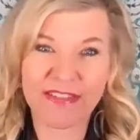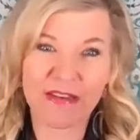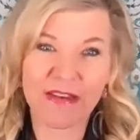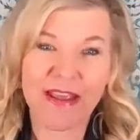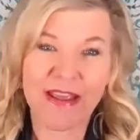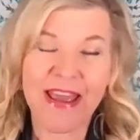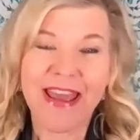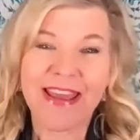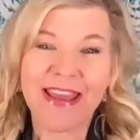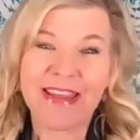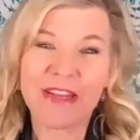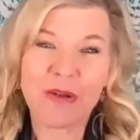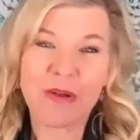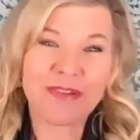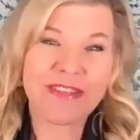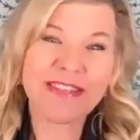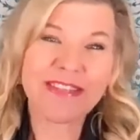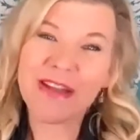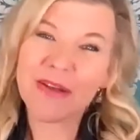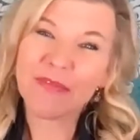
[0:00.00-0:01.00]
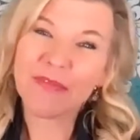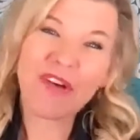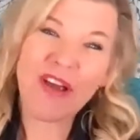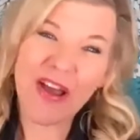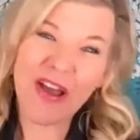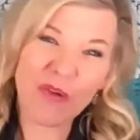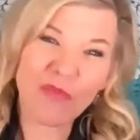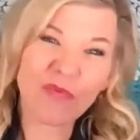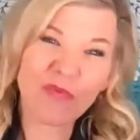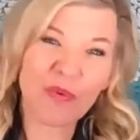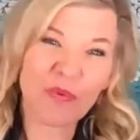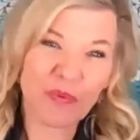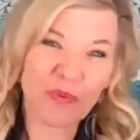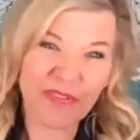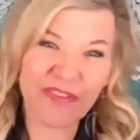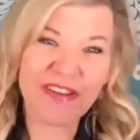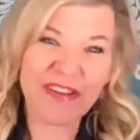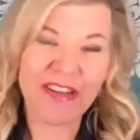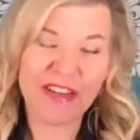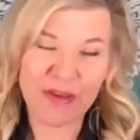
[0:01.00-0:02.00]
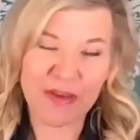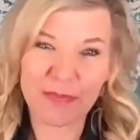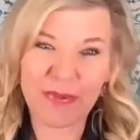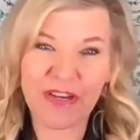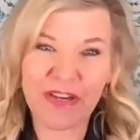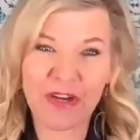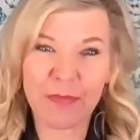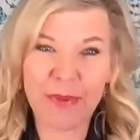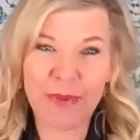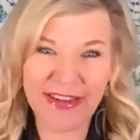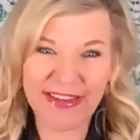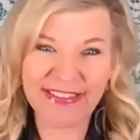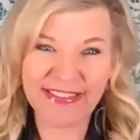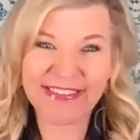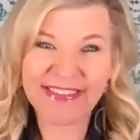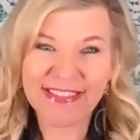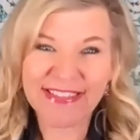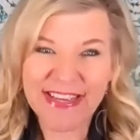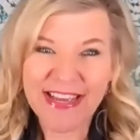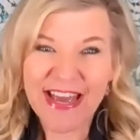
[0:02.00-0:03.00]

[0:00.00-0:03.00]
And, it's never helpful really to compare pain